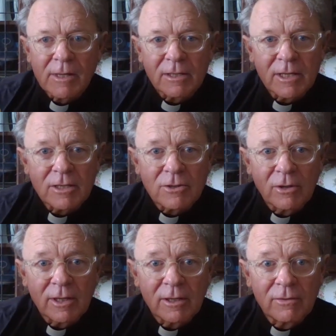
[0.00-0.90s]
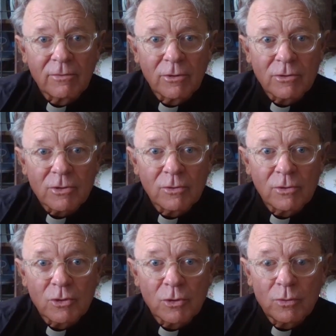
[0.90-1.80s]
Dad's got headphones on
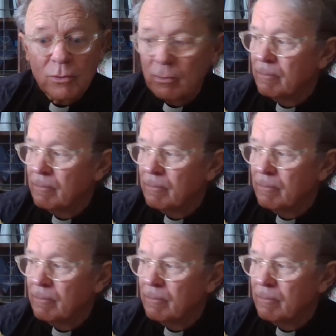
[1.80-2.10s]
too.